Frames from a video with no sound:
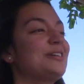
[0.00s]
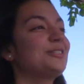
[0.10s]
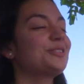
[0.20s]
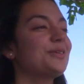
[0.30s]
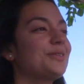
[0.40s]

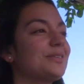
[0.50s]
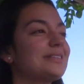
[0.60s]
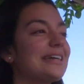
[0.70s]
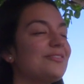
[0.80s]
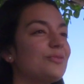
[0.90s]
So
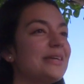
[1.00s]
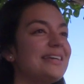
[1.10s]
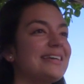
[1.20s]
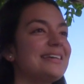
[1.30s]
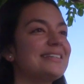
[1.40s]
Life Week
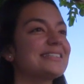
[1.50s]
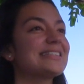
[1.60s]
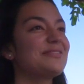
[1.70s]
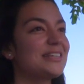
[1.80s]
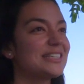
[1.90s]
is
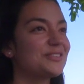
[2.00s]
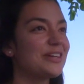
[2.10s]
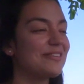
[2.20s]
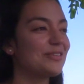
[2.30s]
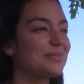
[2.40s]
Living is for
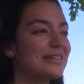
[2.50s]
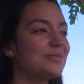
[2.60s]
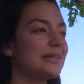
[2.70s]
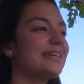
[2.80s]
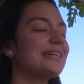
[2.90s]
Everybody
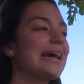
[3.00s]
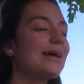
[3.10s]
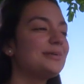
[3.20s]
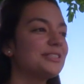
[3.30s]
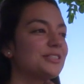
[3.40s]
week. It
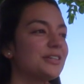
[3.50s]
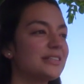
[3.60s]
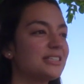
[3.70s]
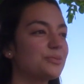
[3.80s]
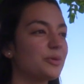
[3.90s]
happens during
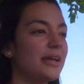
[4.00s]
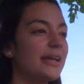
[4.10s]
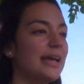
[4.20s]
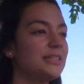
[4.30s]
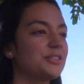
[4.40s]
the
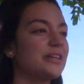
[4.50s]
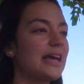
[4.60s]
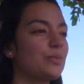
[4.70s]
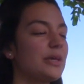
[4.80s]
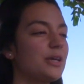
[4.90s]
spring, and during
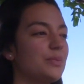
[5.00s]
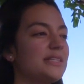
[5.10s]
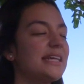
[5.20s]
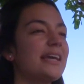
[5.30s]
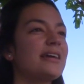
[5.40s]
that week we
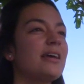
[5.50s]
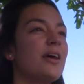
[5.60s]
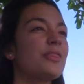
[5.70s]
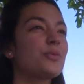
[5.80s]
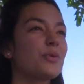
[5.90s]
take
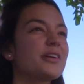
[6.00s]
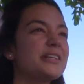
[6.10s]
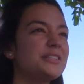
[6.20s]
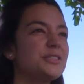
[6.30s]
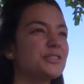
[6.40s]
the work
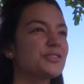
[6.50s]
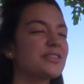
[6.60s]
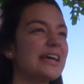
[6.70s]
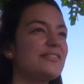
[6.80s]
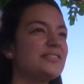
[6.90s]
that Students for
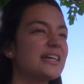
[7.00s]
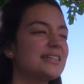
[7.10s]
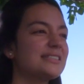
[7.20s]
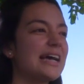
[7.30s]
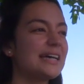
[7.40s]
Life
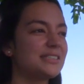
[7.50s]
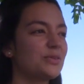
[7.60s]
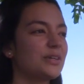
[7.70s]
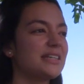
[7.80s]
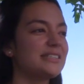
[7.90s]
does as an
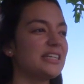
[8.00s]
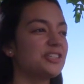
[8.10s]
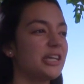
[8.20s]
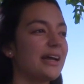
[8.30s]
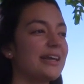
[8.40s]

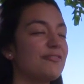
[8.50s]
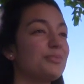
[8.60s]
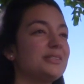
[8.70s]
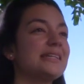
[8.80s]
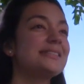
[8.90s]
organization and kind of
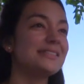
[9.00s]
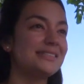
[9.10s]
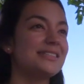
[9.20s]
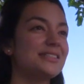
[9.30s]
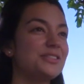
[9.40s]
present it
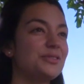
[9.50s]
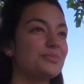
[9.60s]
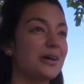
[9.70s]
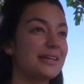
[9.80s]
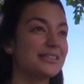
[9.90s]
to the student
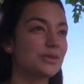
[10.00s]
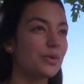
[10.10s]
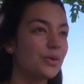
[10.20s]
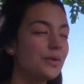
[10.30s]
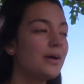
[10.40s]
body as a whole.